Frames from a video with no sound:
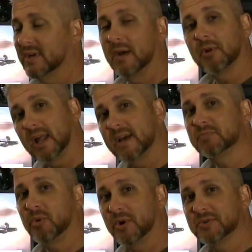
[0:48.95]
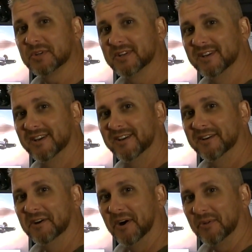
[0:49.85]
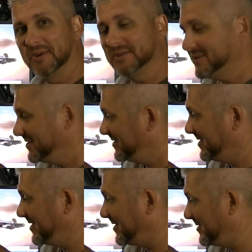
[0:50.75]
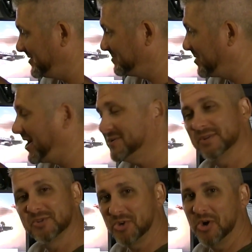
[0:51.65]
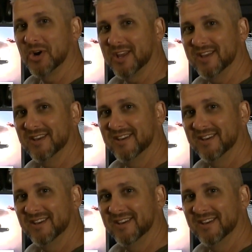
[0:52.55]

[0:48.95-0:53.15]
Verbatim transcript: I'm the last person on this box's journey